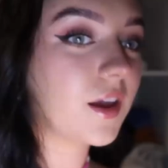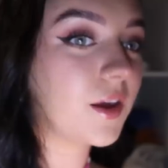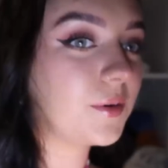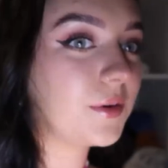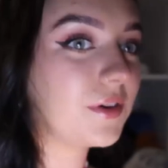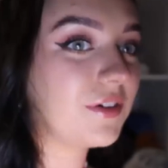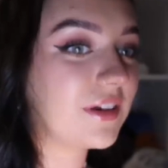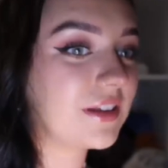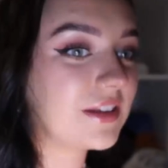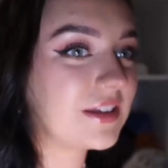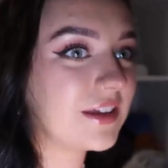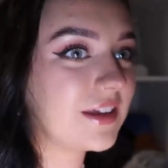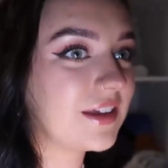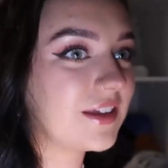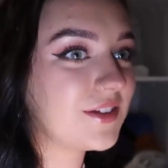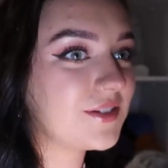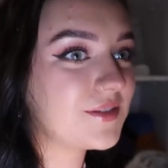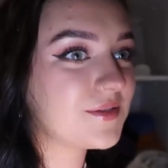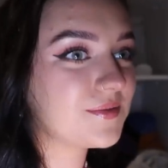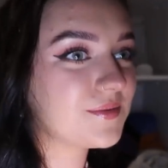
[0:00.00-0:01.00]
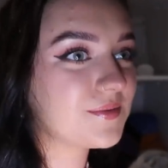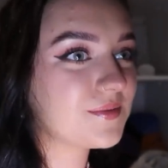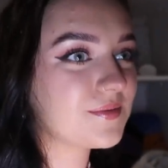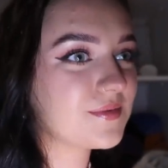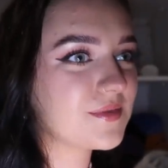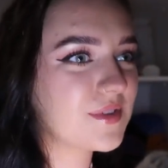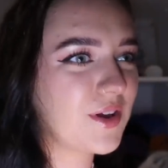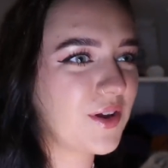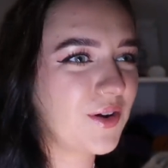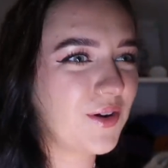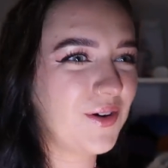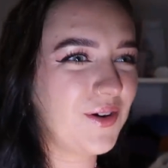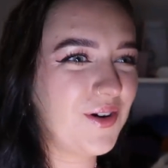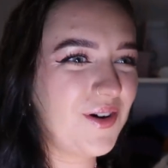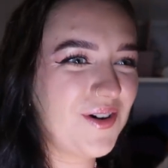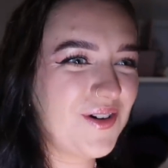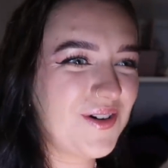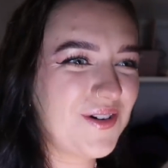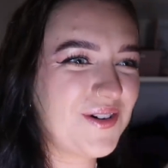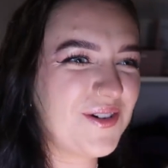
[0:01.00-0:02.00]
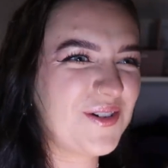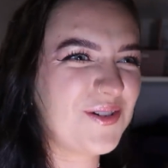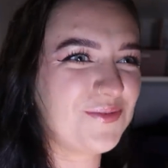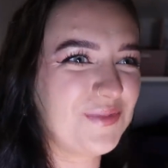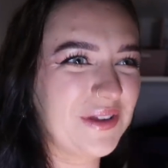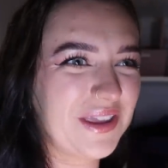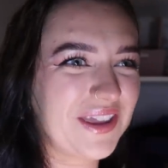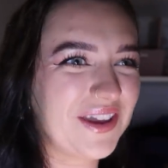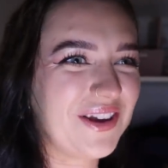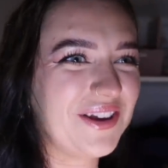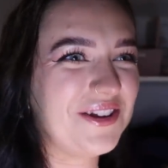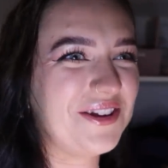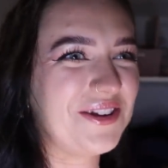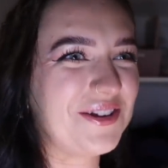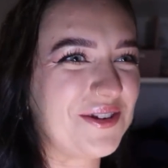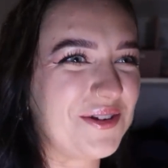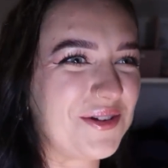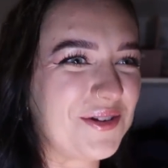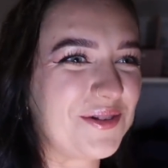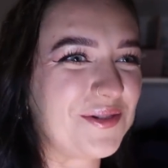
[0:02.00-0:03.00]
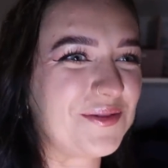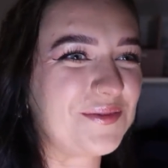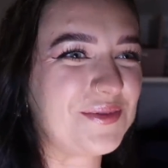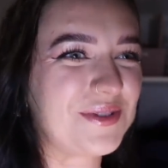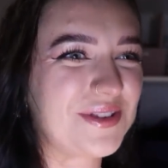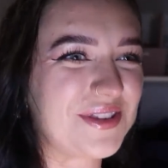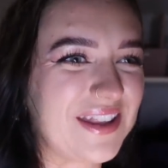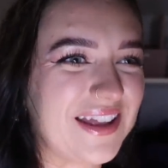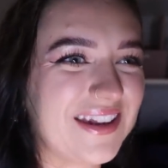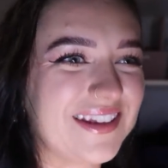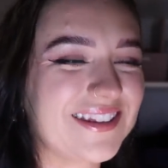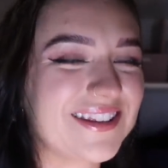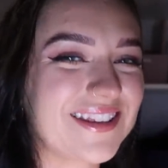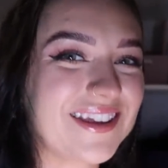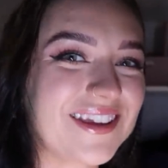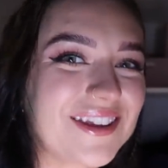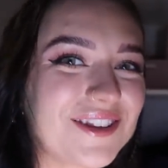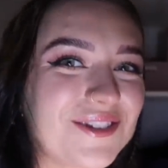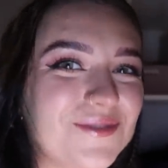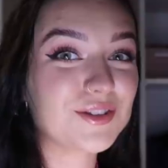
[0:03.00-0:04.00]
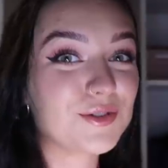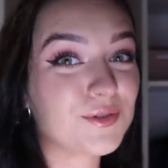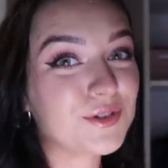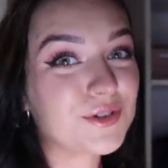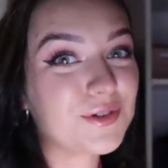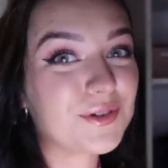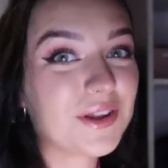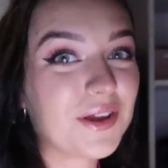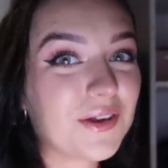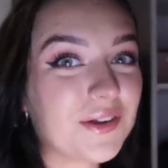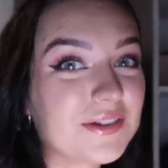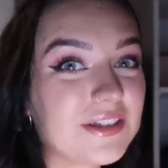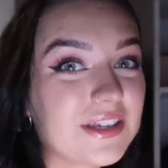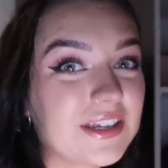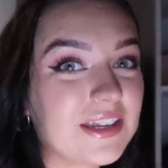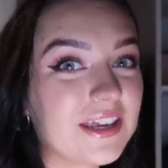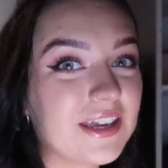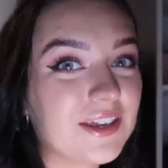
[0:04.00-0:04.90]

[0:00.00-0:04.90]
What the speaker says: Are we ready? Yeah. Oh, big hopes. That looks good. Do you want to do